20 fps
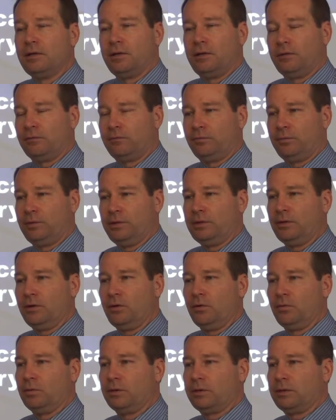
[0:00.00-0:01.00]
If we
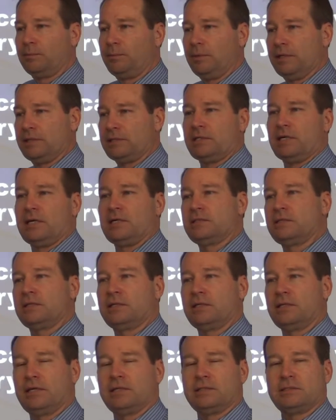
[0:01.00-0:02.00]
know what the best asset
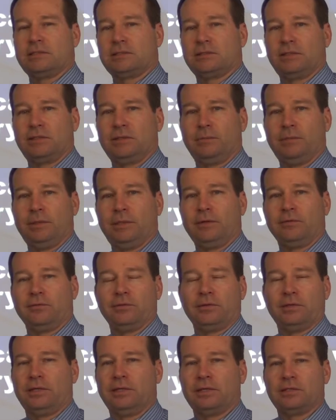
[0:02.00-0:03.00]
class is going to be
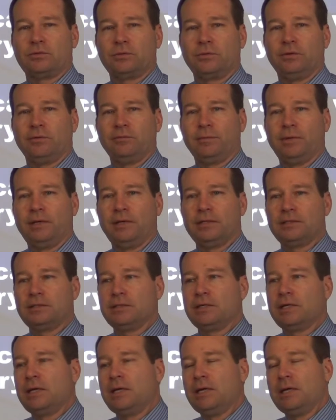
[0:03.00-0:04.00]
over the next 12
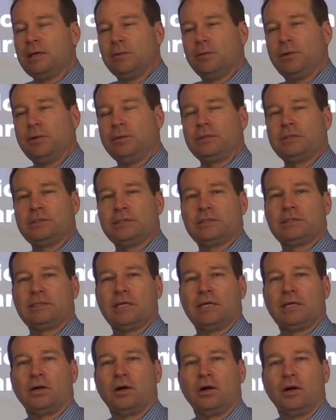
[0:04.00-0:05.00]
months, we would just
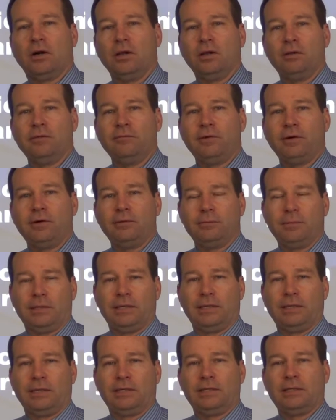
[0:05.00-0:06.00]
take all of our
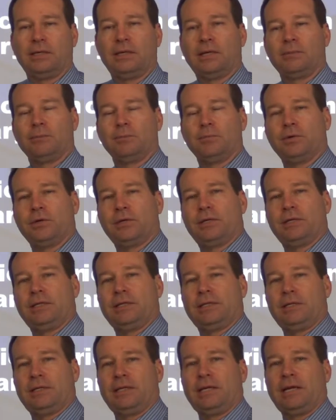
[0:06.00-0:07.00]
money and put it
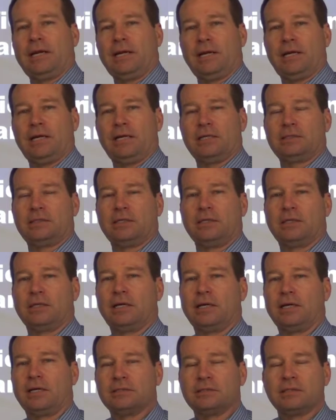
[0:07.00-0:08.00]
into that asset
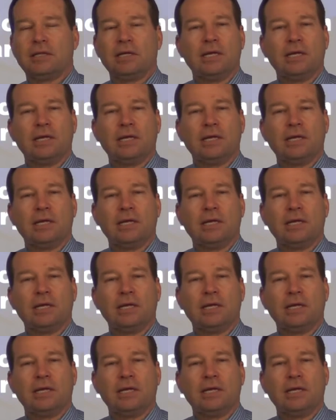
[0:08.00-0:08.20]
class,